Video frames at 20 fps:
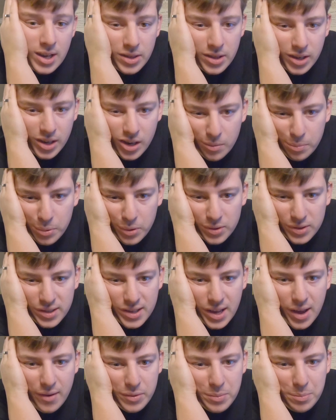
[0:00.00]
The GoPro
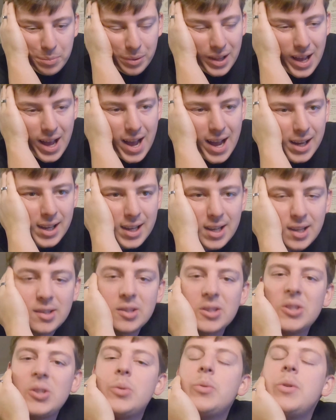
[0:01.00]
7 Black
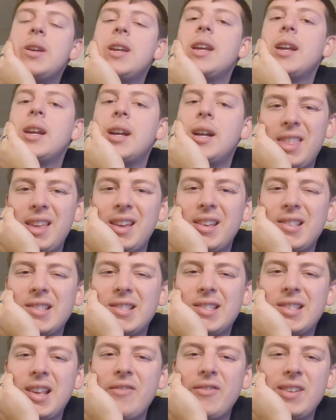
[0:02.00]
is doing, I think,
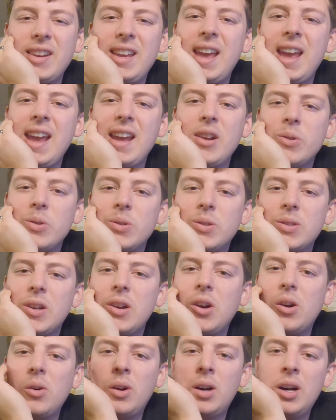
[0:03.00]
78 or
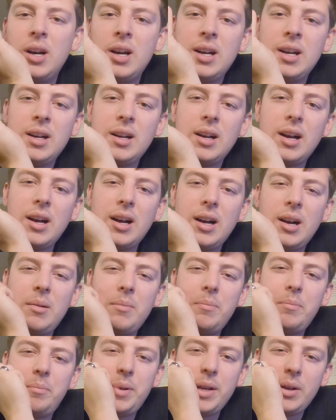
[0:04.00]
so
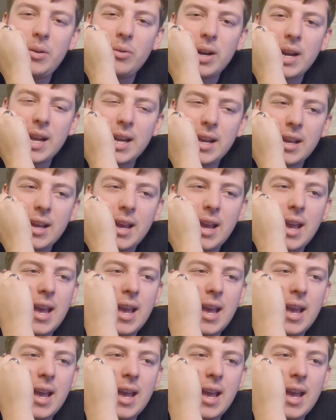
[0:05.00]
bit rate.